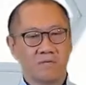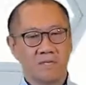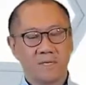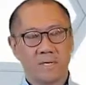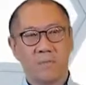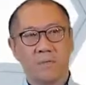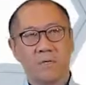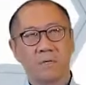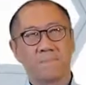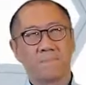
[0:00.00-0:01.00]
For
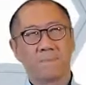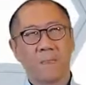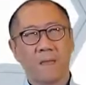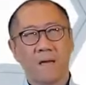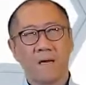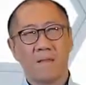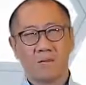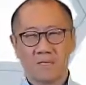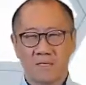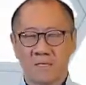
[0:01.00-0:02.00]
example, there
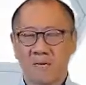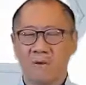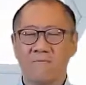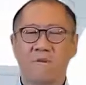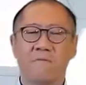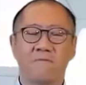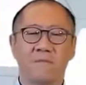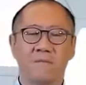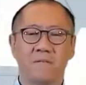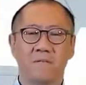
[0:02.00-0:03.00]
was the SAREF
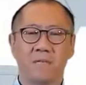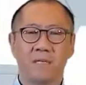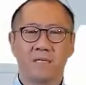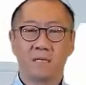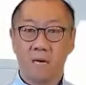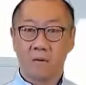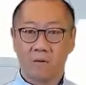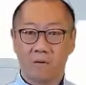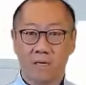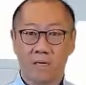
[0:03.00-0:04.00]
conference in
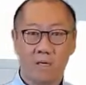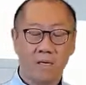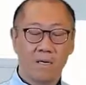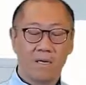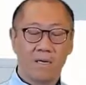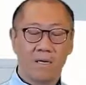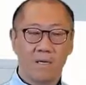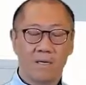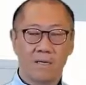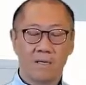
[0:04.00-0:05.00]
Sarawak
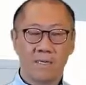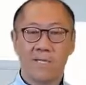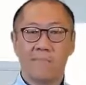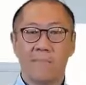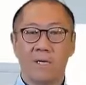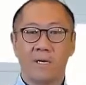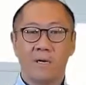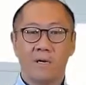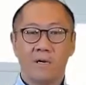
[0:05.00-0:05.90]
in December,